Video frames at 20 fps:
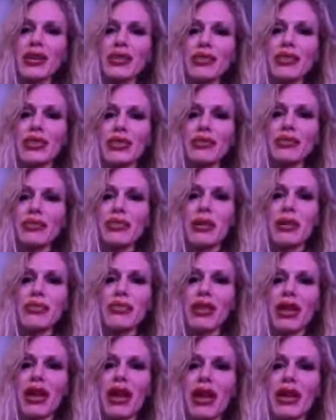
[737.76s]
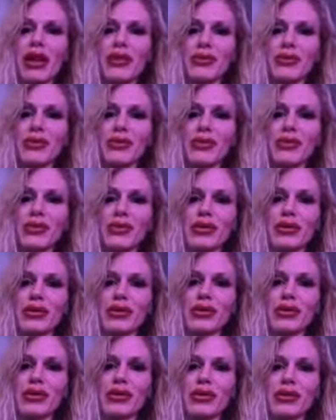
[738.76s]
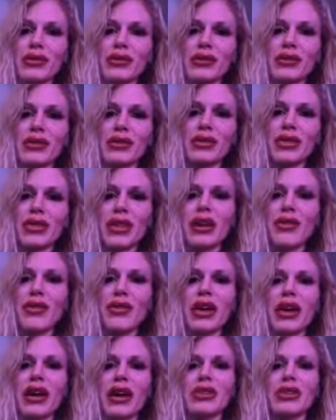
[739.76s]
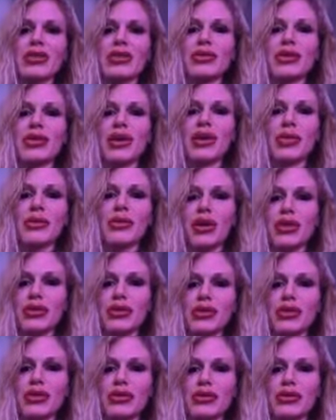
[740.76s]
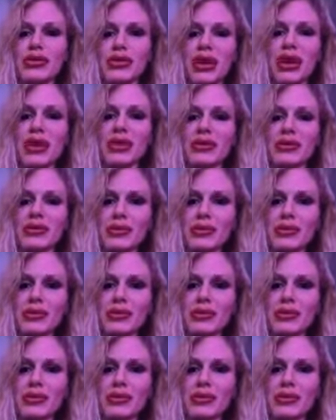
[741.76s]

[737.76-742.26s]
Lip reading: certain people have, they're kind of like, I guess you would call them go-tos, right?